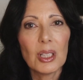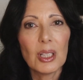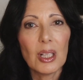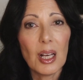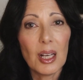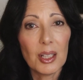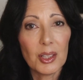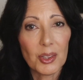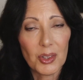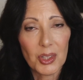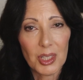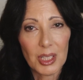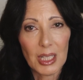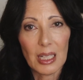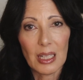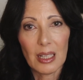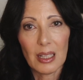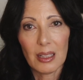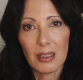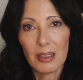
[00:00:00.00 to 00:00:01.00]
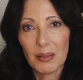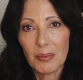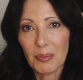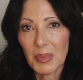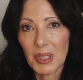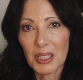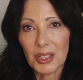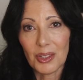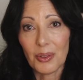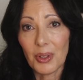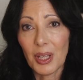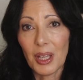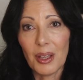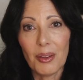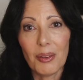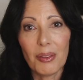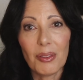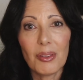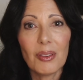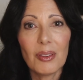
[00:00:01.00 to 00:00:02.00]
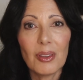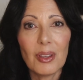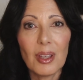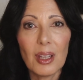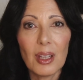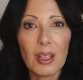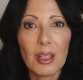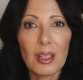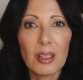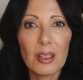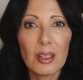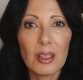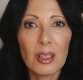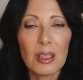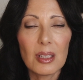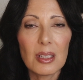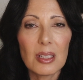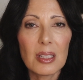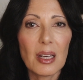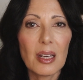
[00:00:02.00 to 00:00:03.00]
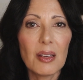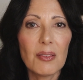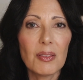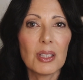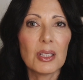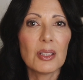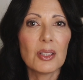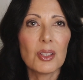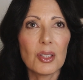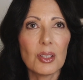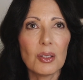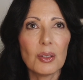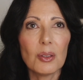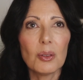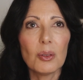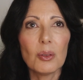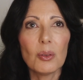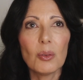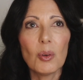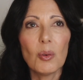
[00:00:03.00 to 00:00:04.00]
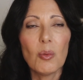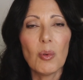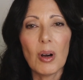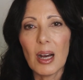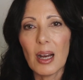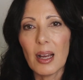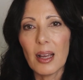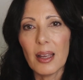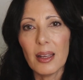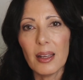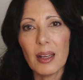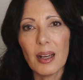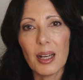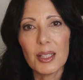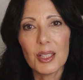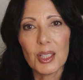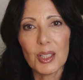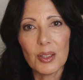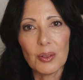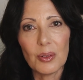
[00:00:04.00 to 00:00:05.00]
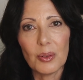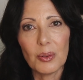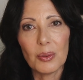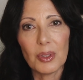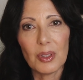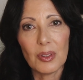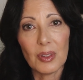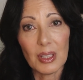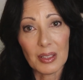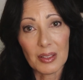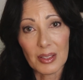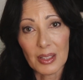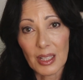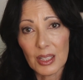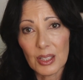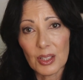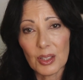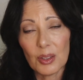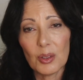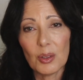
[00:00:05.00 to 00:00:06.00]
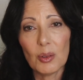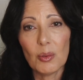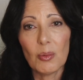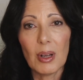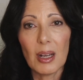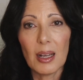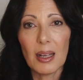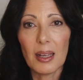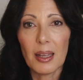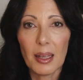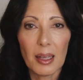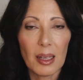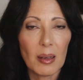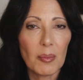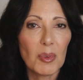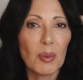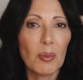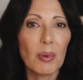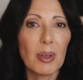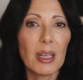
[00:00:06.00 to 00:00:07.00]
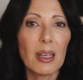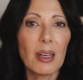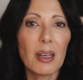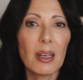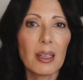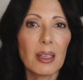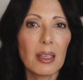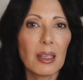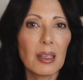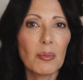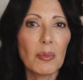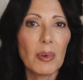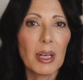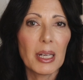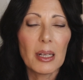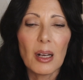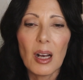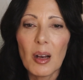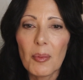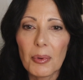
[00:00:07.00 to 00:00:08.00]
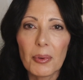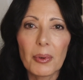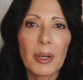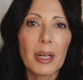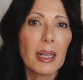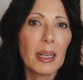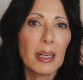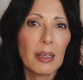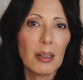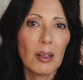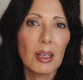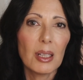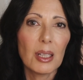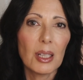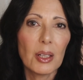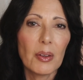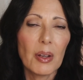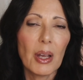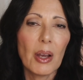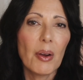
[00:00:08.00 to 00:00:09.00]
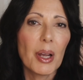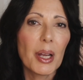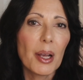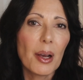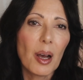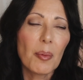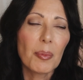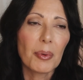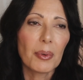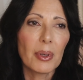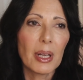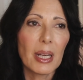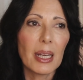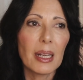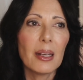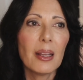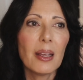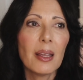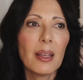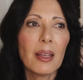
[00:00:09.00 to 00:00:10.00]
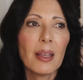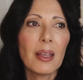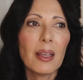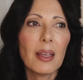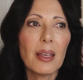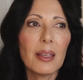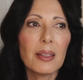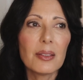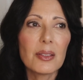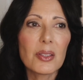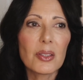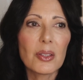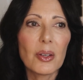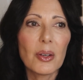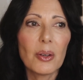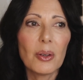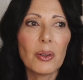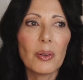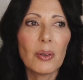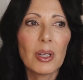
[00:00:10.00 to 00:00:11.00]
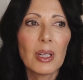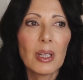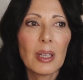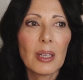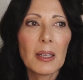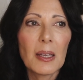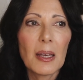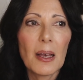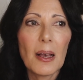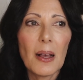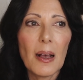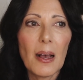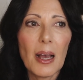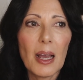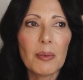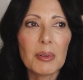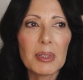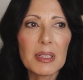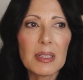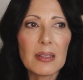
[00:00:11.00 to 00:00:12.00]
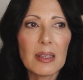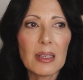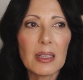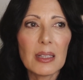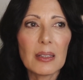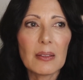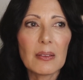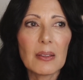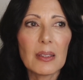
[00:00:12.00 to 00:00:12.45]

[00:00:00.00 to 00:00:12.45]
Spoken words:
understand mental health and dive into why I do the things I do, why I am the way I am, why I operate, how I operate. And so I would think